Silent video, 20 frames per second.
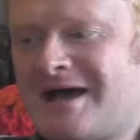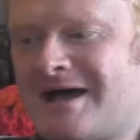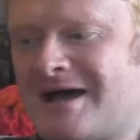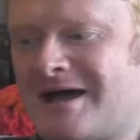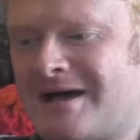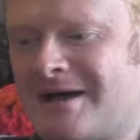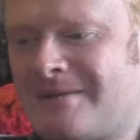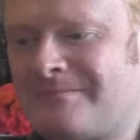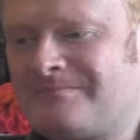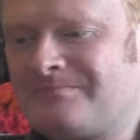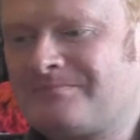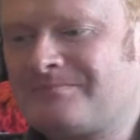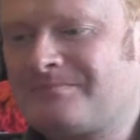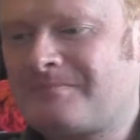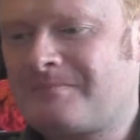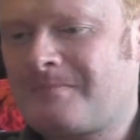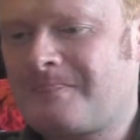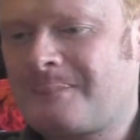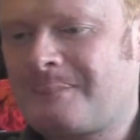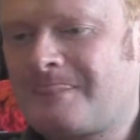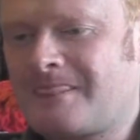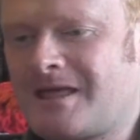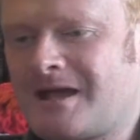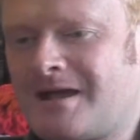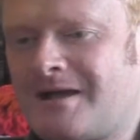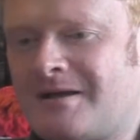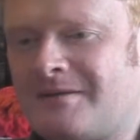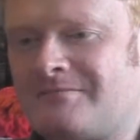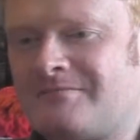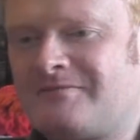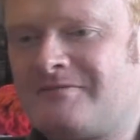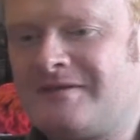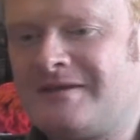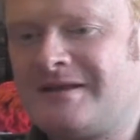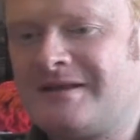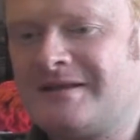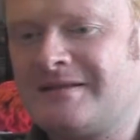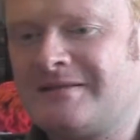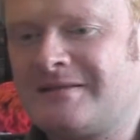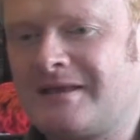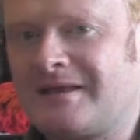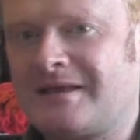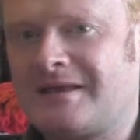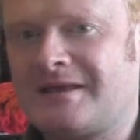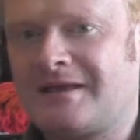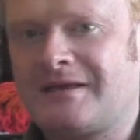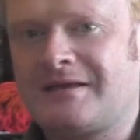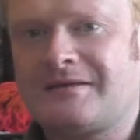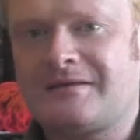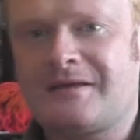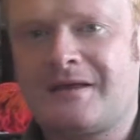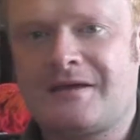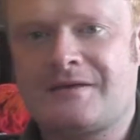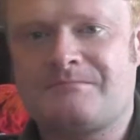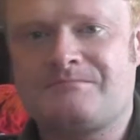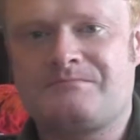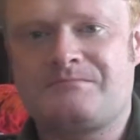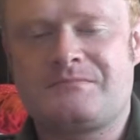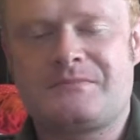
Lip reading: I'm feeling like a